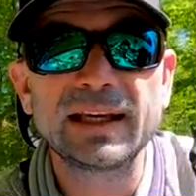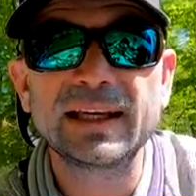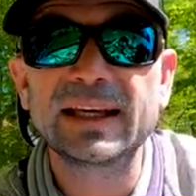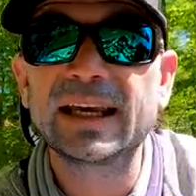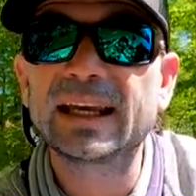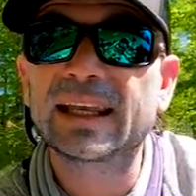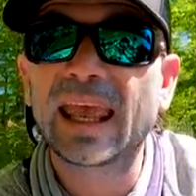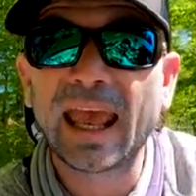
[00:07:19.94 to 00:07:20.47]

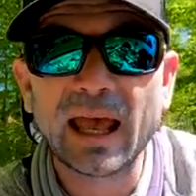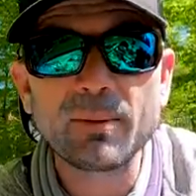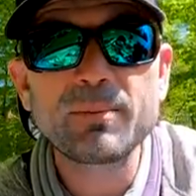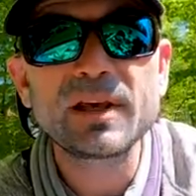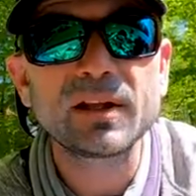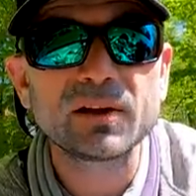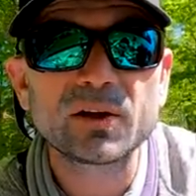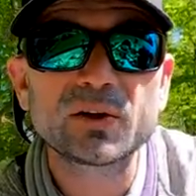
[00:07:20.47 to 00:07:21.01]
It can
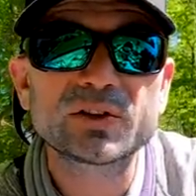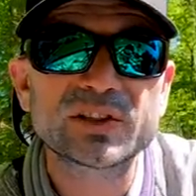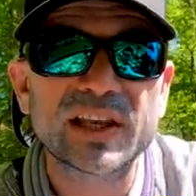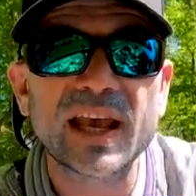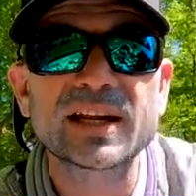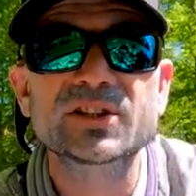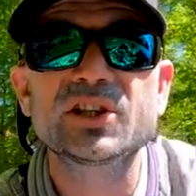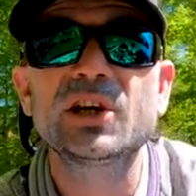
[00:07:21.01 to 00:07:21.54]
be a little
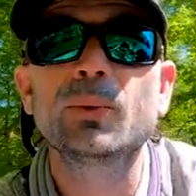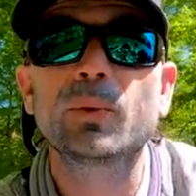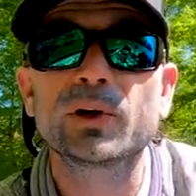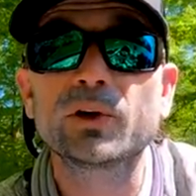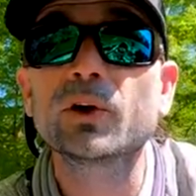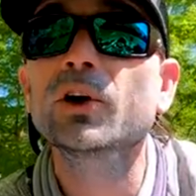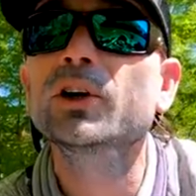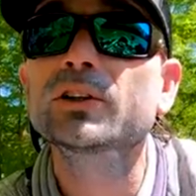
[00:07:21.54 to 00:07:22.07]
sketchy
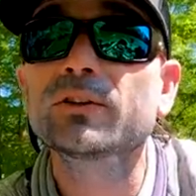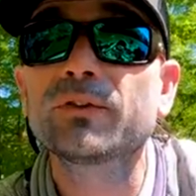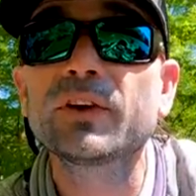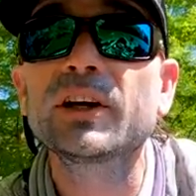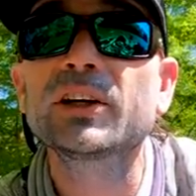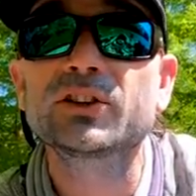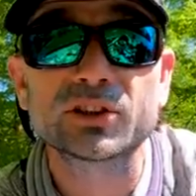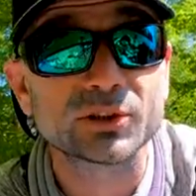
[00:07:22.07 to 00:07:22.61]
when you hook the
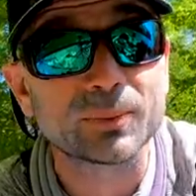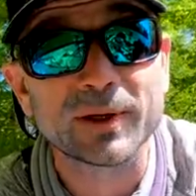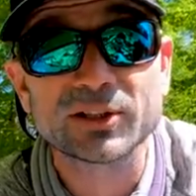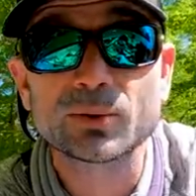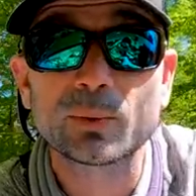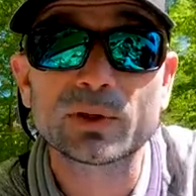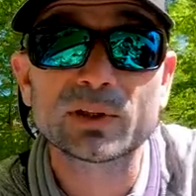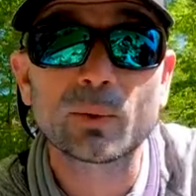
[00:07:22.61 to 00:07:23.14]
fish,
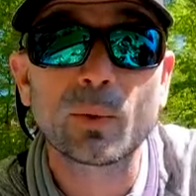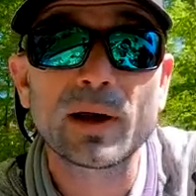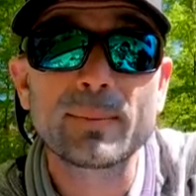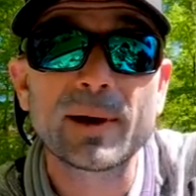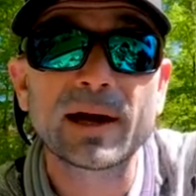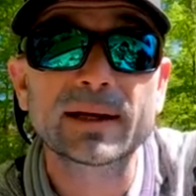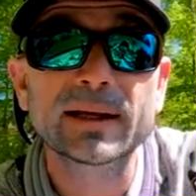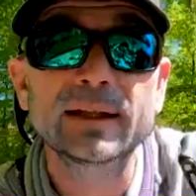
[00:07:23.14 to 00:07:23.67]
especially when they're way
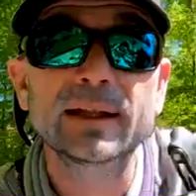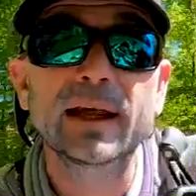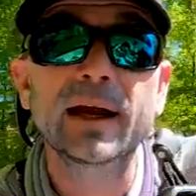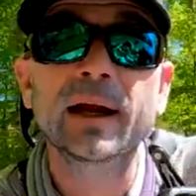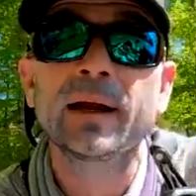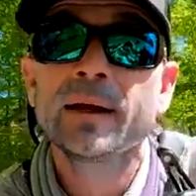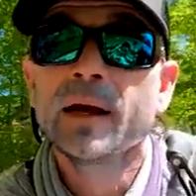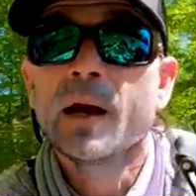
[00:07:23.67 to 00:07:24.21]
back in
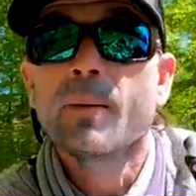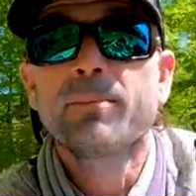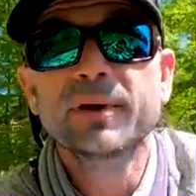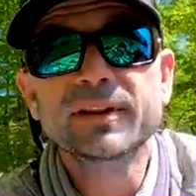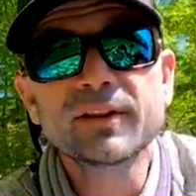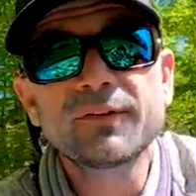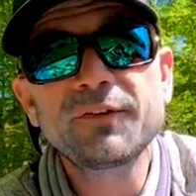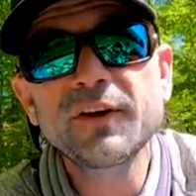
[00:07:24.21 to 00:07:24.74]
there.
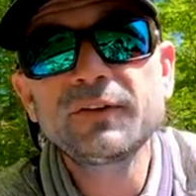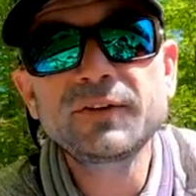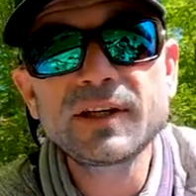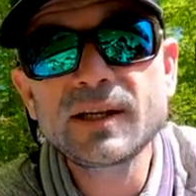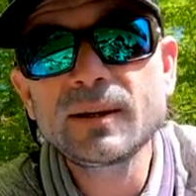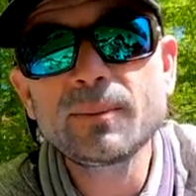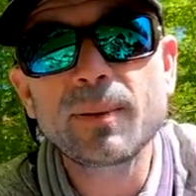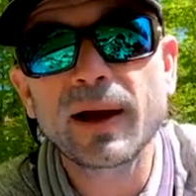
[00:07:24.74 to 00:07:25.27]
But the
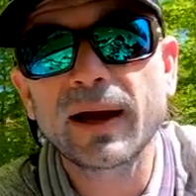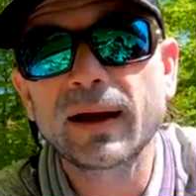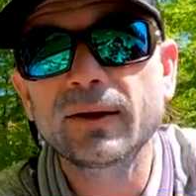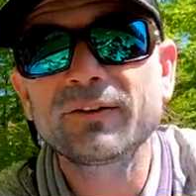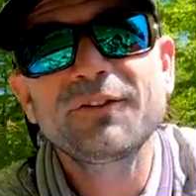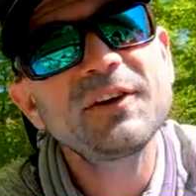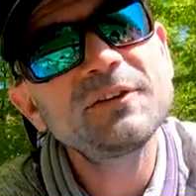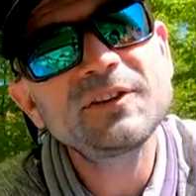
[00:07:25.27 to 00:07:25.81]

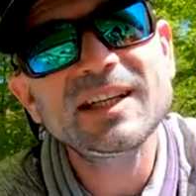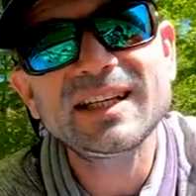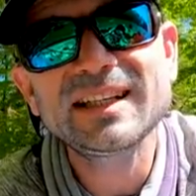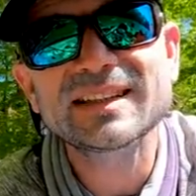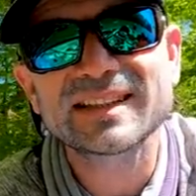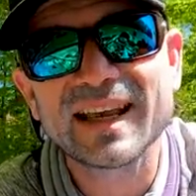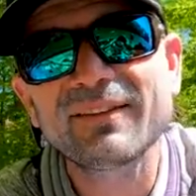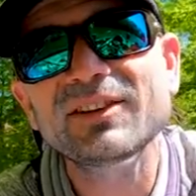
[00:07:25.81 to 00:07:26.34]
15-pound, 15
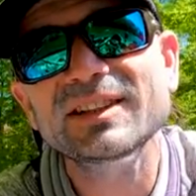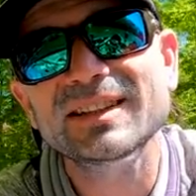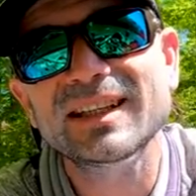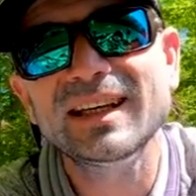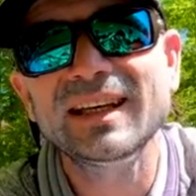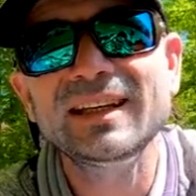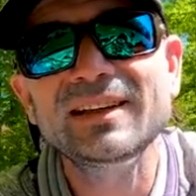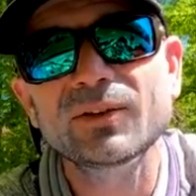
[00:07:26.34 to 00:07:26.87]
to
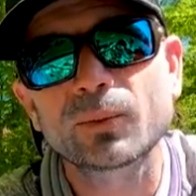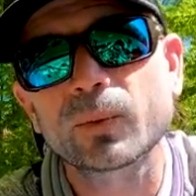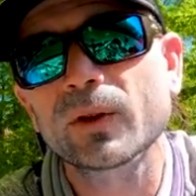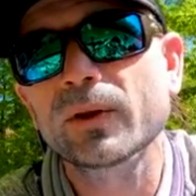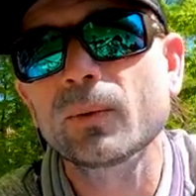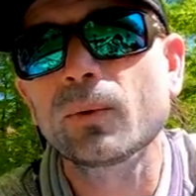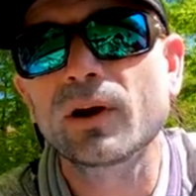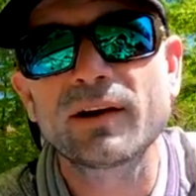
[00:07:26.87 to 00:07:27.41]
17 is
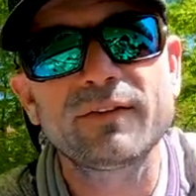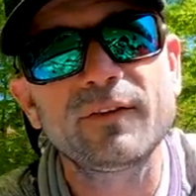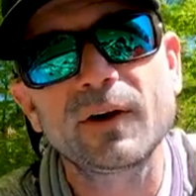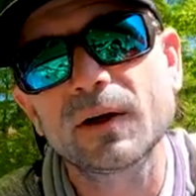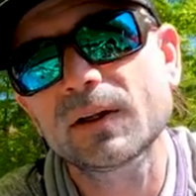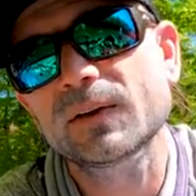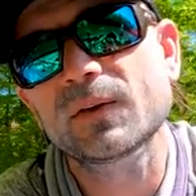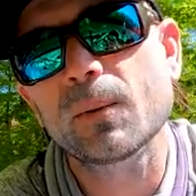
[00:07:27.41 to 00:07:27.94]
really what I
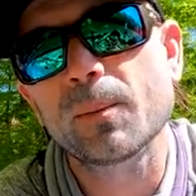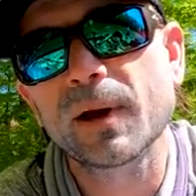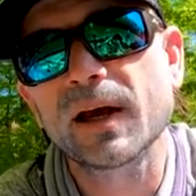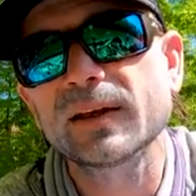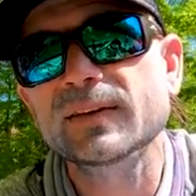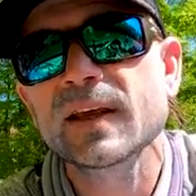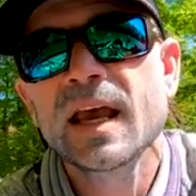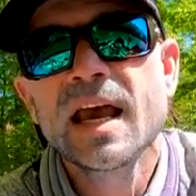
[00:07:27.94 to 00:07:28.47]
find is the
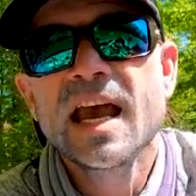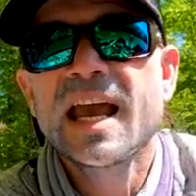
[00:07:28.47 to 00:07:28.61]
best.